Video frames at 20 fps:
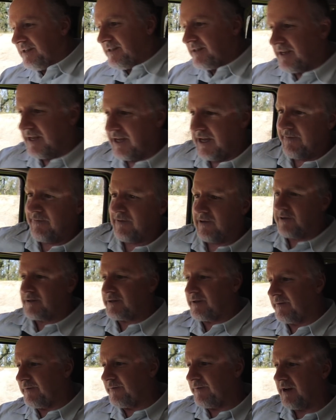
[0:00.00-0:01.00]
to have
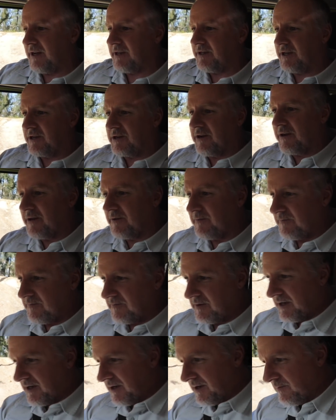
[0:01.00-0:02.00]
lots of fun. You got to
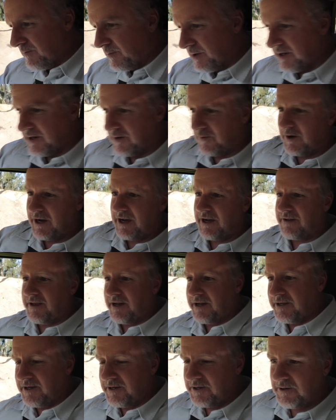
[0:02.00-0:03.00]
be aware
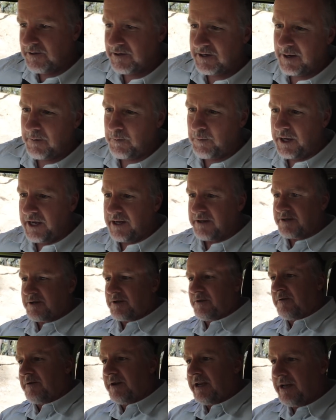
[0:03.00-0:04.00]
though, you do get
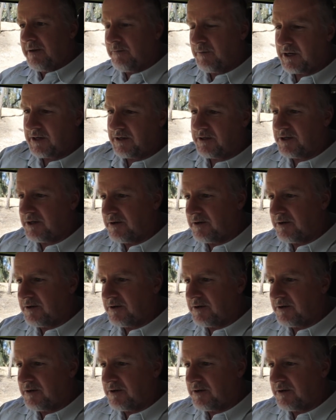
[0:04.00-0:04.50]
bounced around because